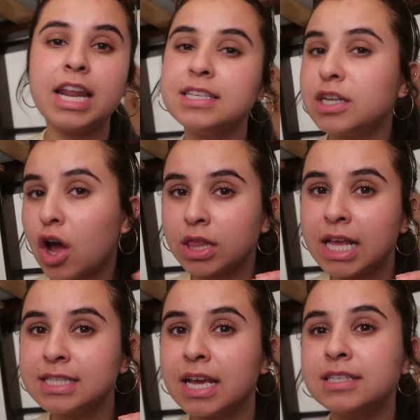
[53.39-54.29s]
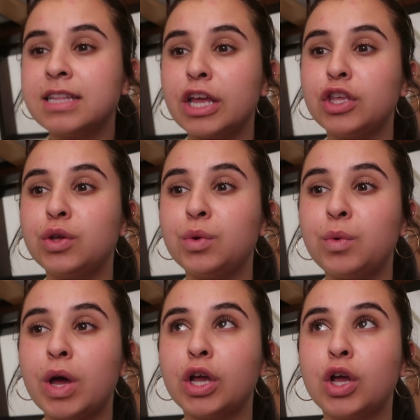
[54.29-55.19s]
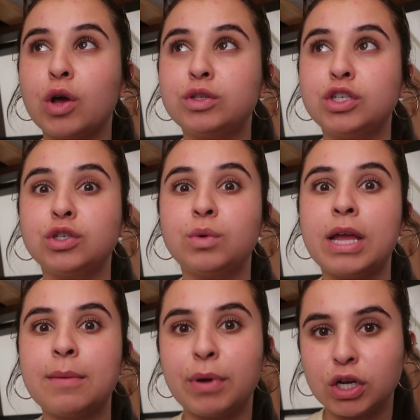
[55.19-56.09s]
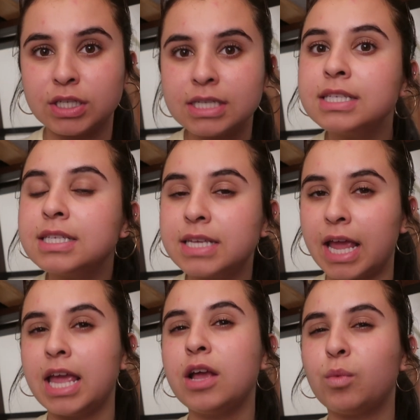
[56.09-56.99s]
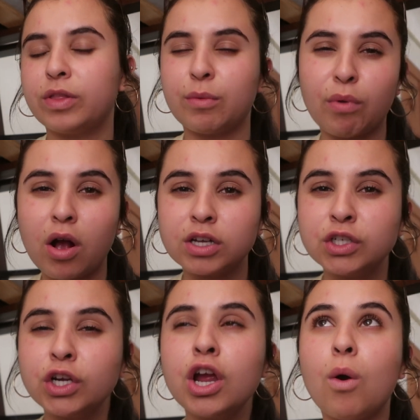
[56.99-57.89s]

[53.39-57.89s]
It is an online test that you go to in person to take with a proctor,